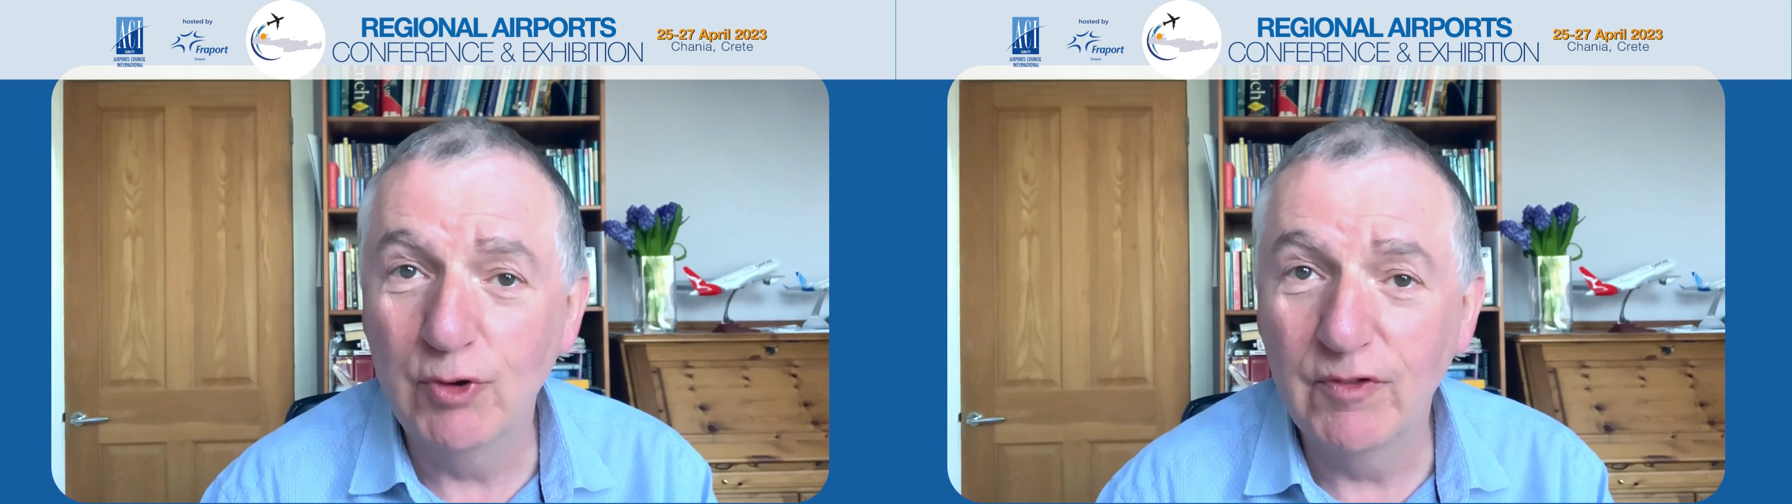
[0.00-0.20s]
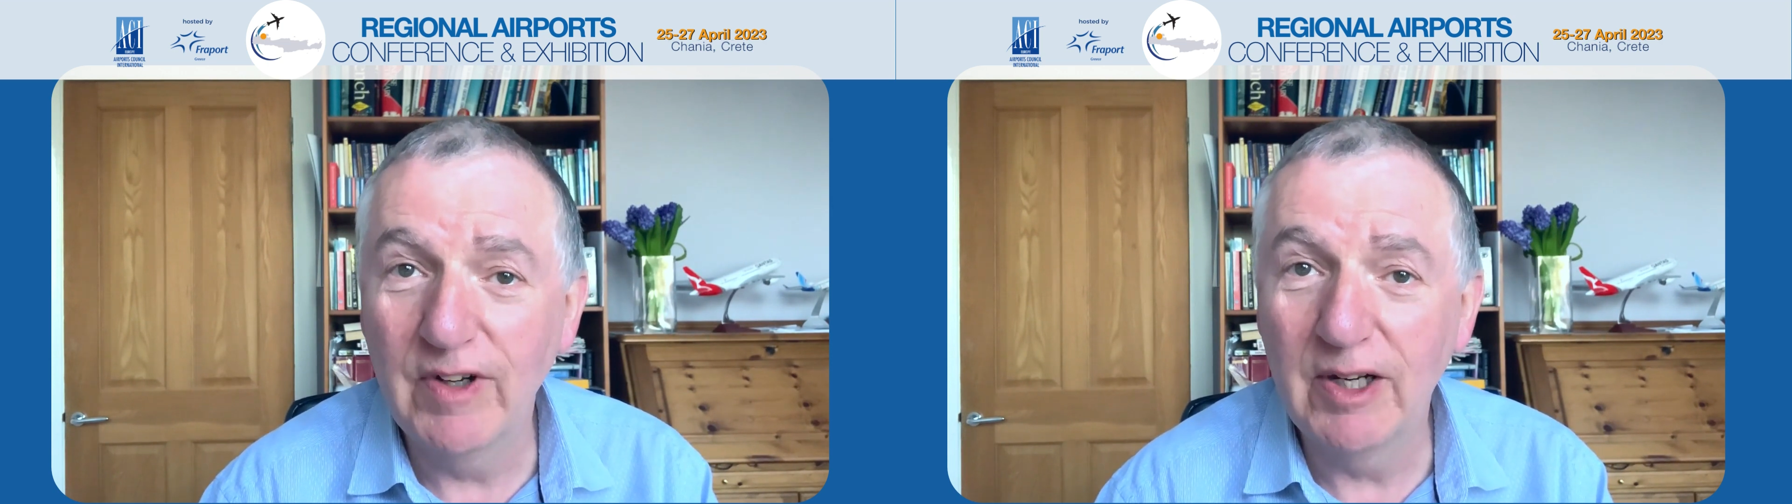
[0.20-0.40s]

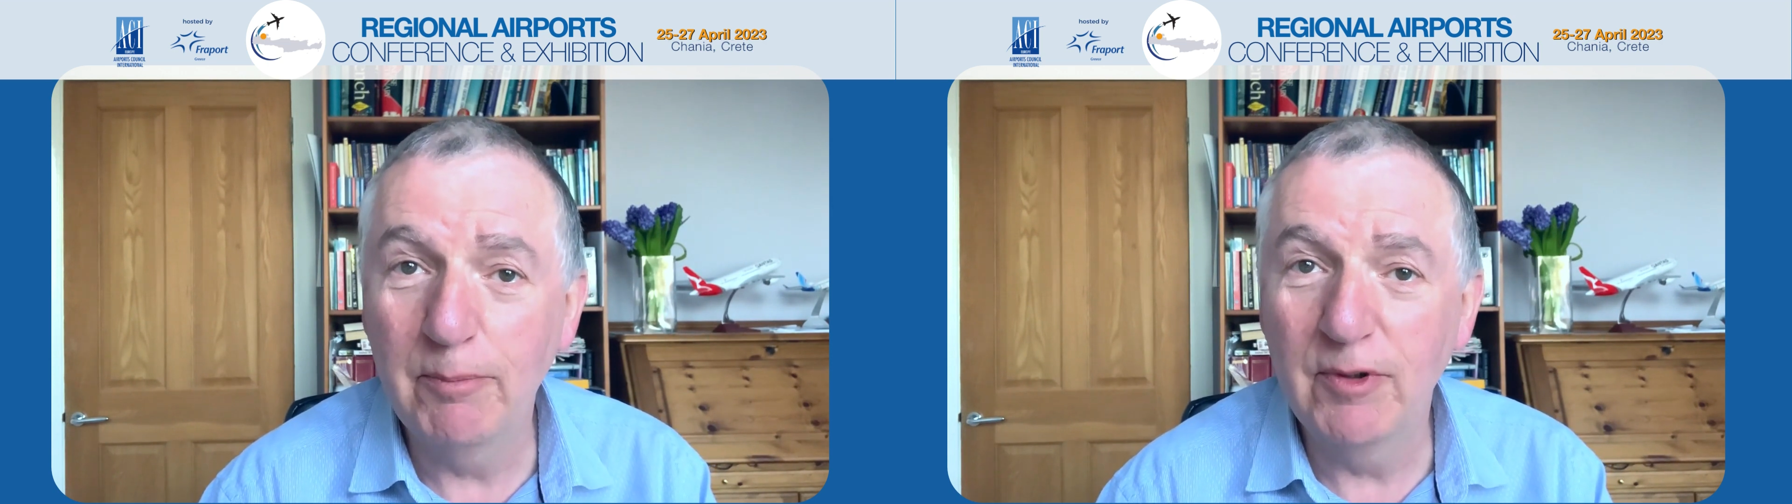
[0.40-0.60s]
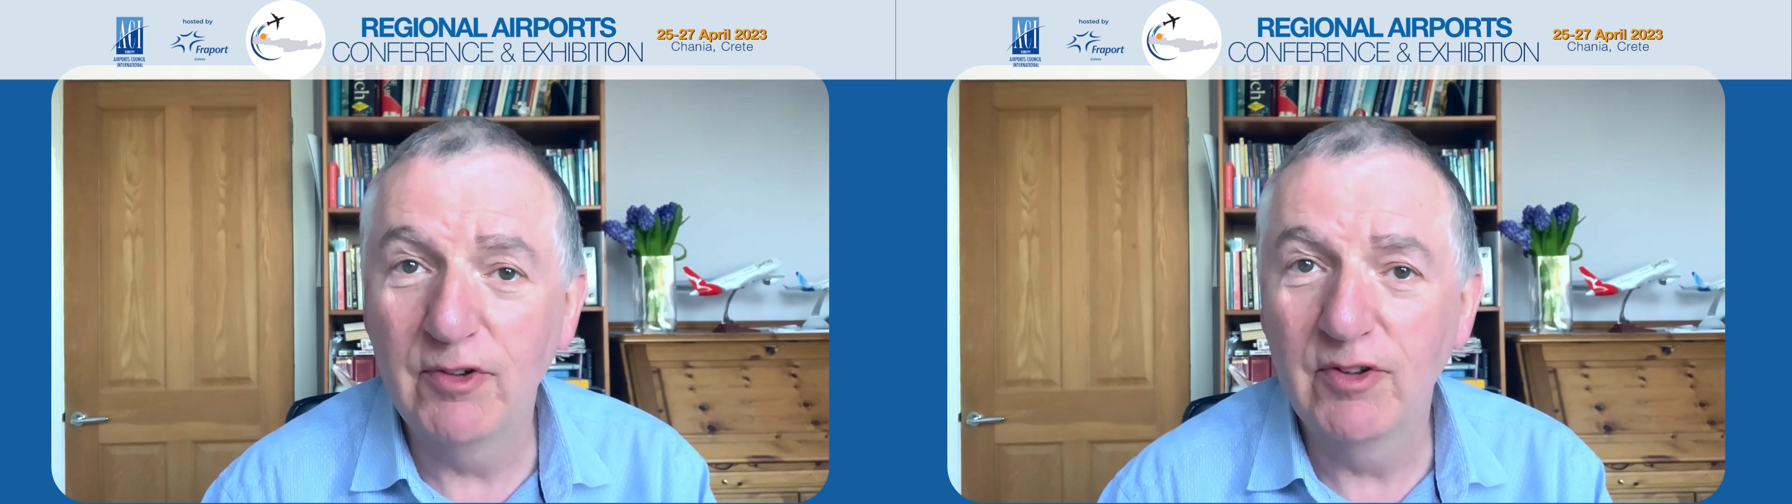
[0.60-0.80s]

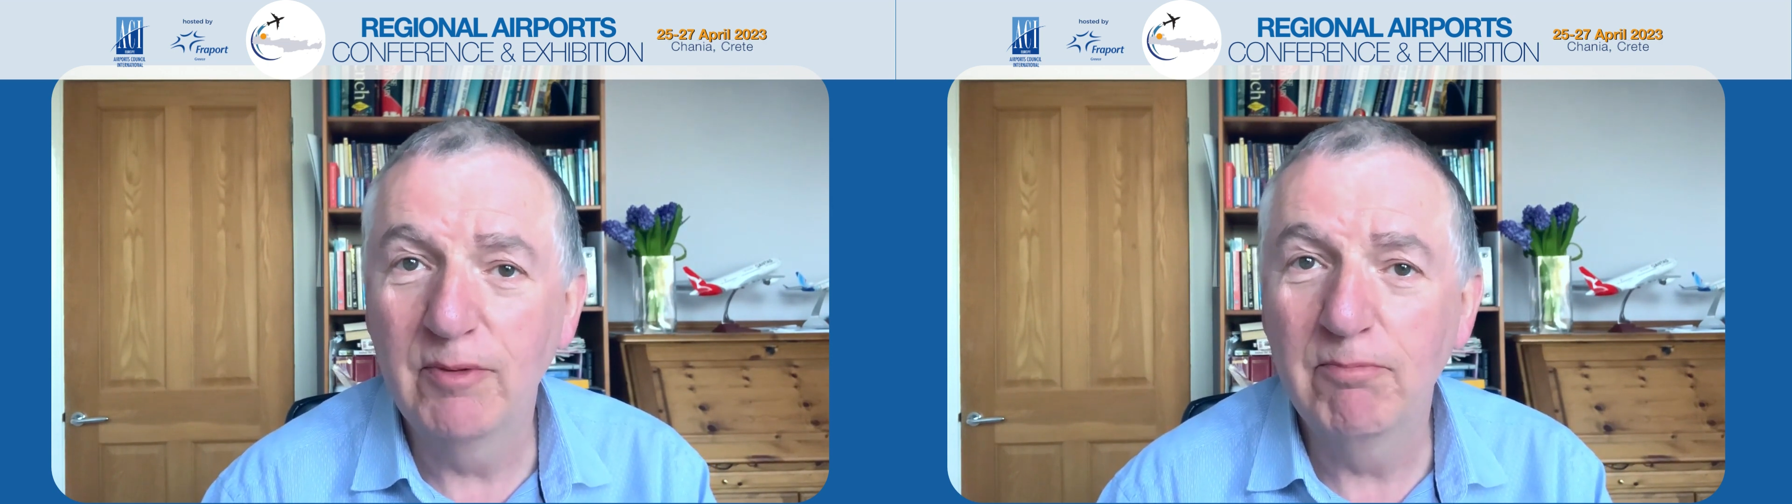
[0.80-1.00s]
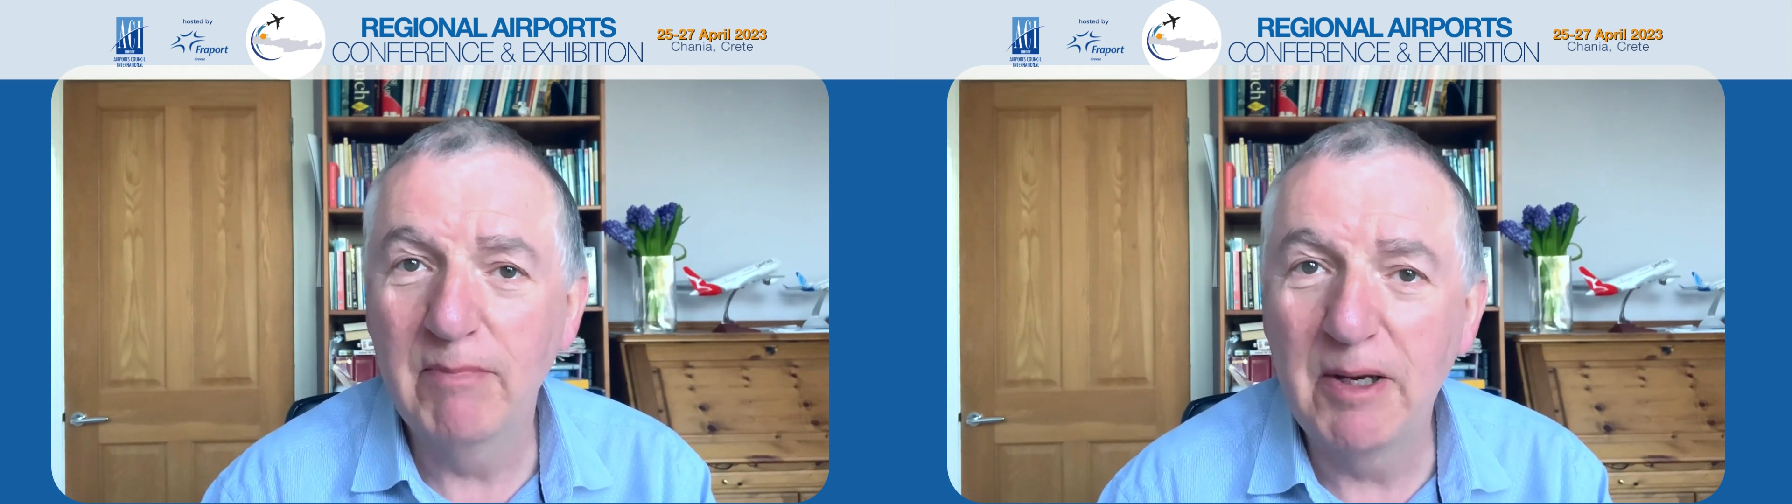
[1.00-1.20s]
development,
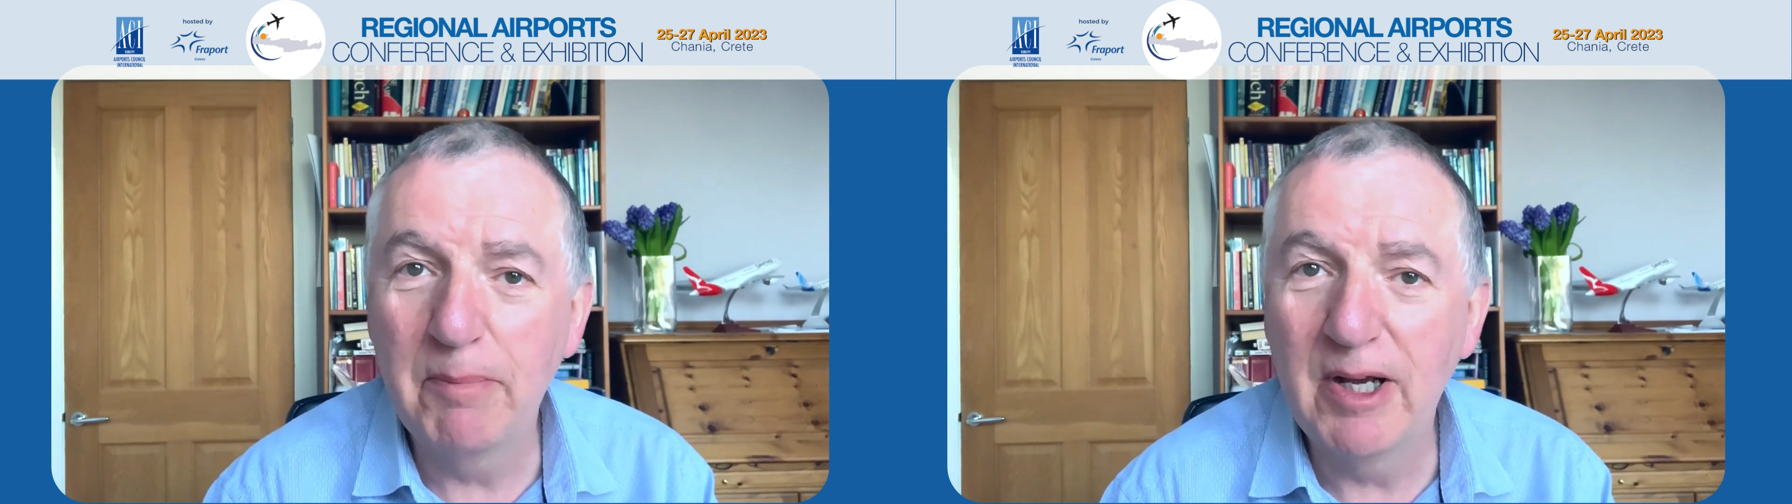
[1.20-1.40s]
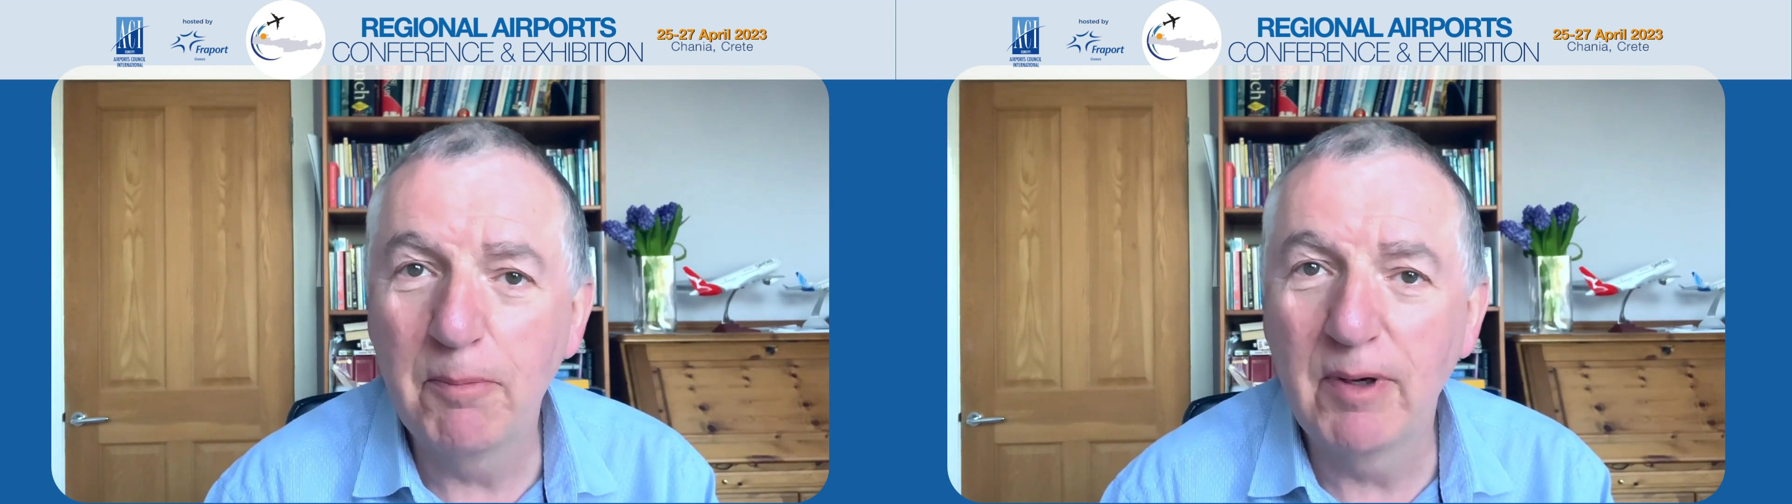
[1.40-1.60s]

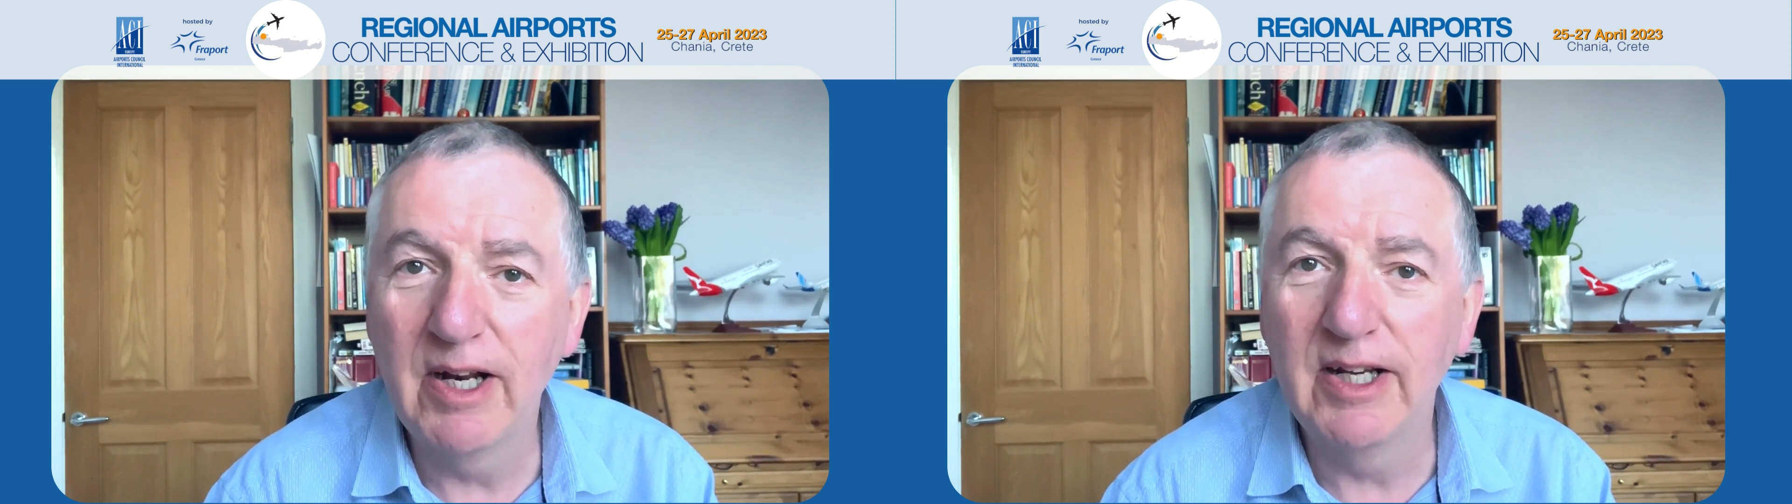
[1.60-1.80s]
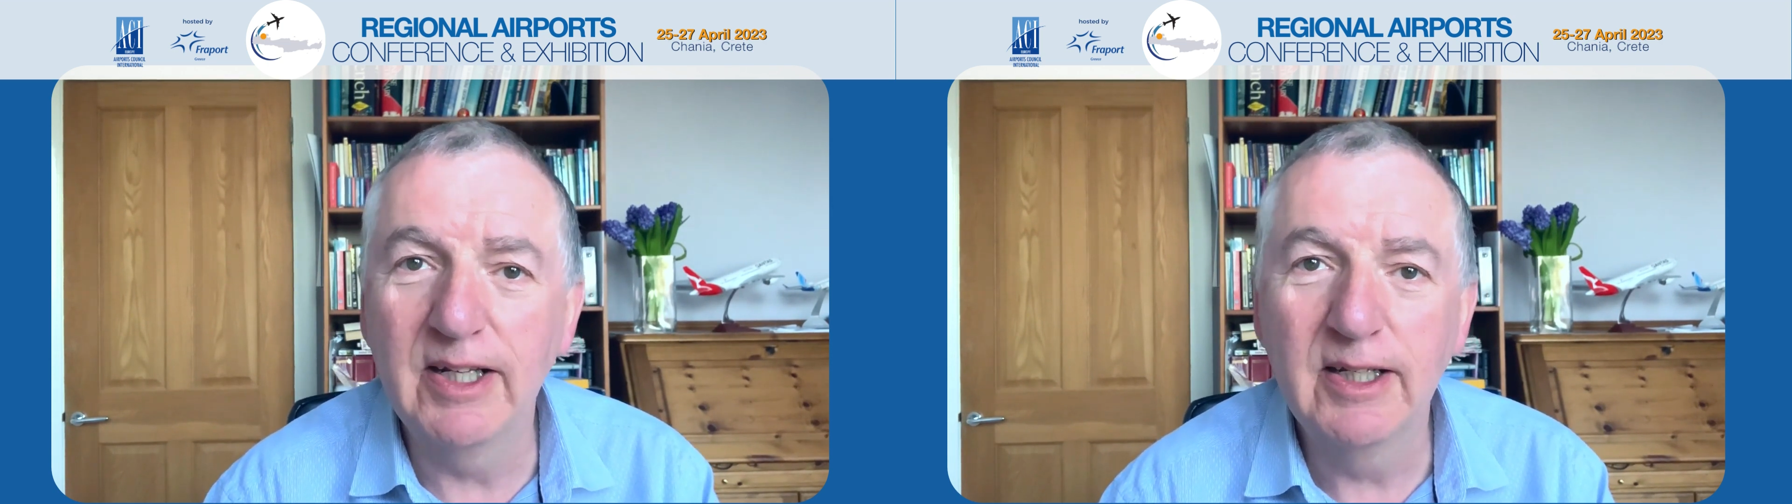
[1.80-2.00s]
manpower
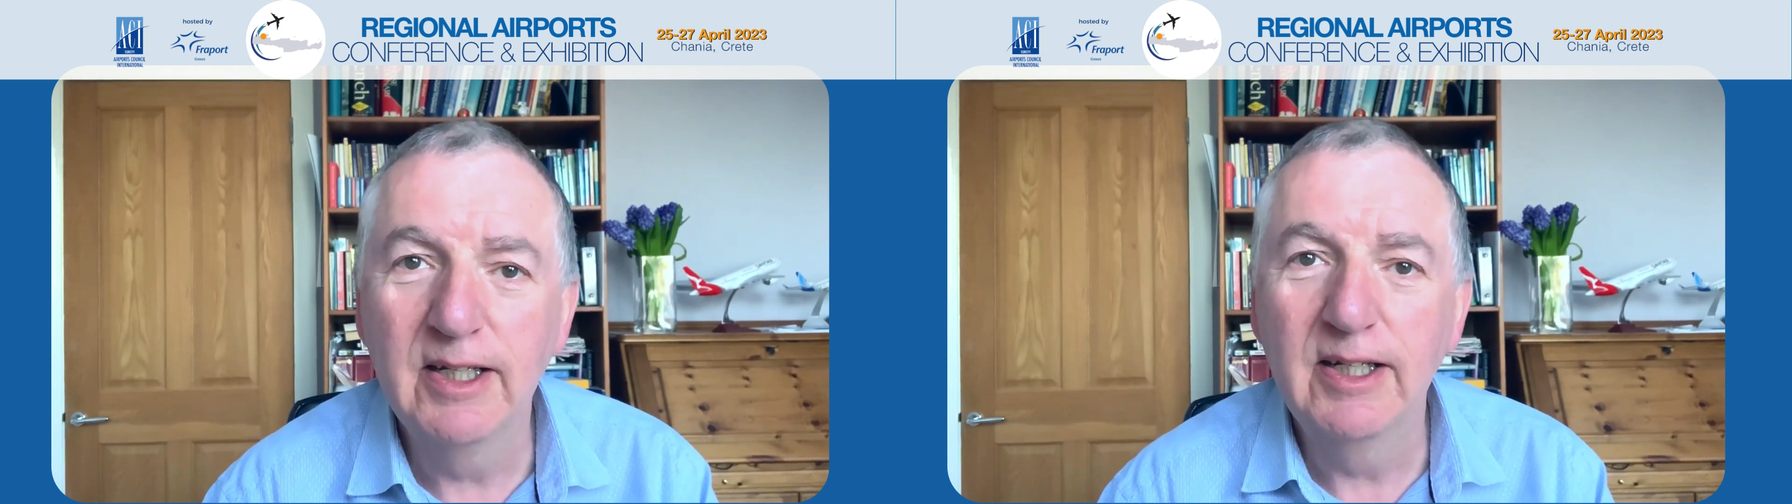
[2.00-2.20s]
planning,